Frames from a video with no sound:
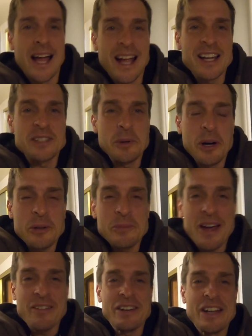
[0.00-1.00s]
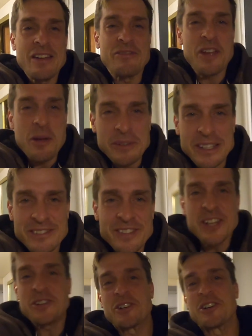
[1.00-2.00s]
Hey guys, welcome to Everyday Family
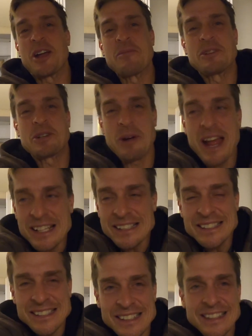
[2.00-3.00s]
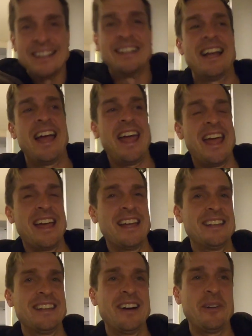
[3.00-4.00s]
Adventure. I'm Trent,
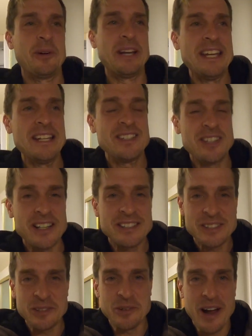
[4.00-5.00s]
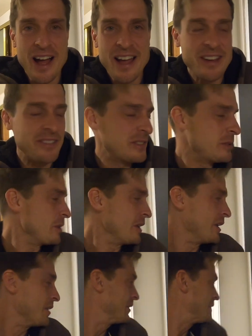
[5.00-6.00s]
and we just arrived to
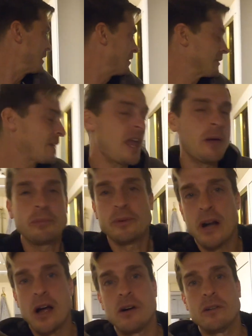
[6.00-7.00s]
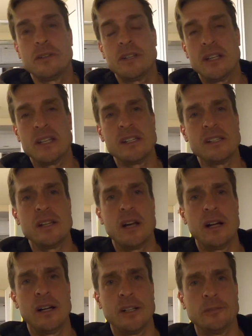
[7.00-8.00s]
a little campground in
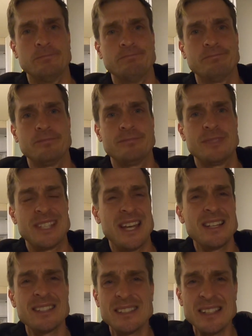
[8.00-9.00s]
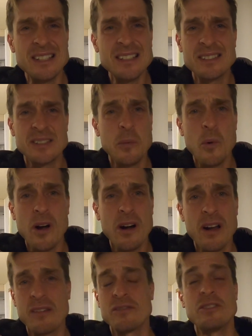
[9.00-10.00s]
um, Tennessee somewhere.
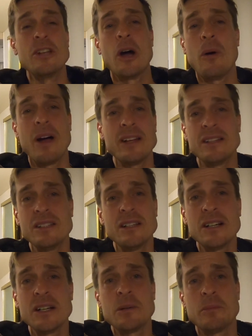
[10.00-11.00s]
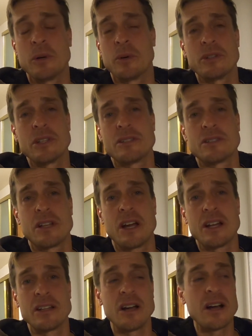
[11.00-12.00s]
I have no idea, but we're just
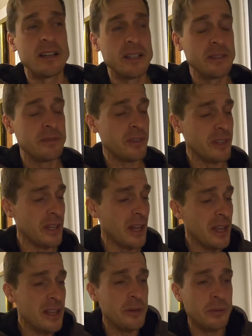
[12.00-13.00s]
kind of docking in for the night.